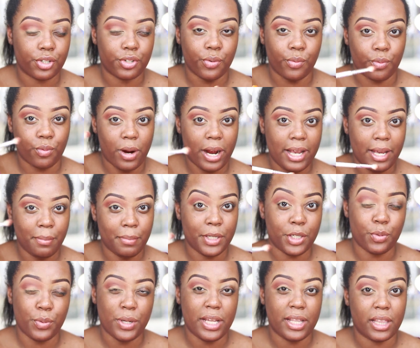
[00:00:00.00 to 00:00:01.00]
So right in
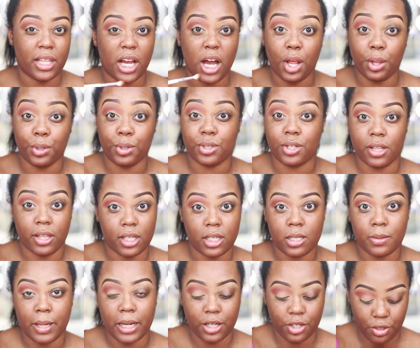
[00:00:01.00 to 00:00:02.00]
between the colors on the
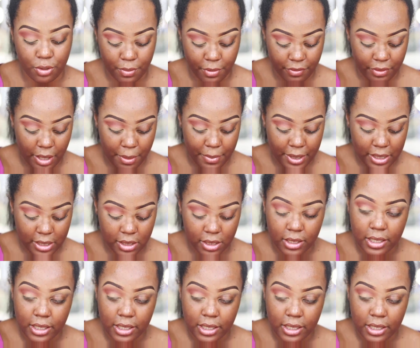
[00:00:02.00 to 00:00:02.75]
spectrum, if that makes